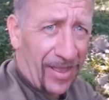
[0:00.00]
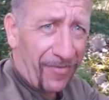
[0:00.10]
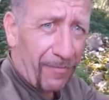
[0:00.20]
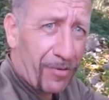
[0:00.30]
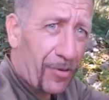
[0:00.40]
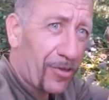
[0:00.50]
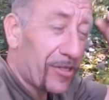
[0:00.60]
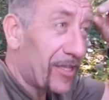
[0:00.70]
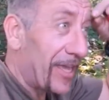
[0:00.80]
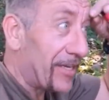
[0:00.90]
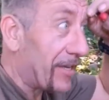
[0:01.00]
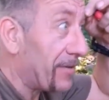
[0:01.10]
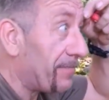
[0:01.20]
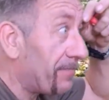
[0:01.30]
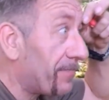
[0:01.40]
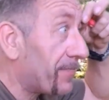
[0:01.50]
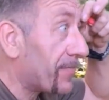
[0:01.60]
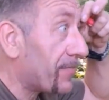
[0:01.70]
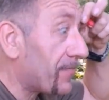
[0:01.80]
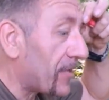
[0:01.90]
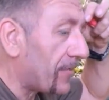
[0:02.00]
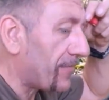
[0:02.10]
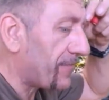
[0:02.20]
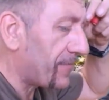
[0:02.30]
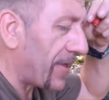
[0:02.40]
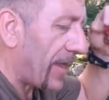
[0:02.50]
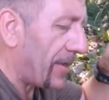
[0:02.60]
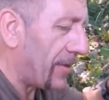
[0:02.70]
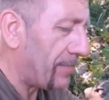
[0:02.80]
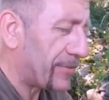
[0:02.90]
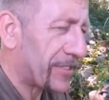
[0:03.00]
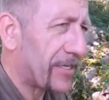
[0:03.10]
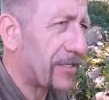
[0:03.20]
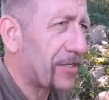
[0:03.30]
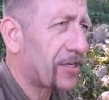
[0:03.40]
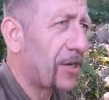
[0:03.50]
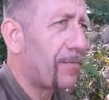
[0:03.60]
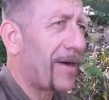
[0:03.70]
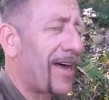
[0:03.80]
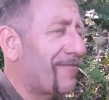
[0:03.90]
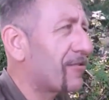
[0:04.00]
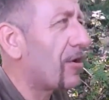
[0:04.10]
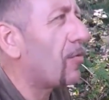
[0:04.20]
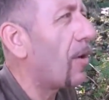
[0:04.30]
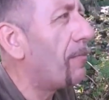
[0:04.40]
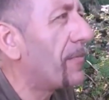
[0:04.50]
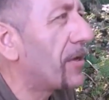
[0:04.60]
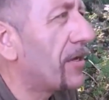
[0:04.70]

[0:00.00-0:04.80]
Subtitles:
I haven't bought a lid for that particular cup. I have got one,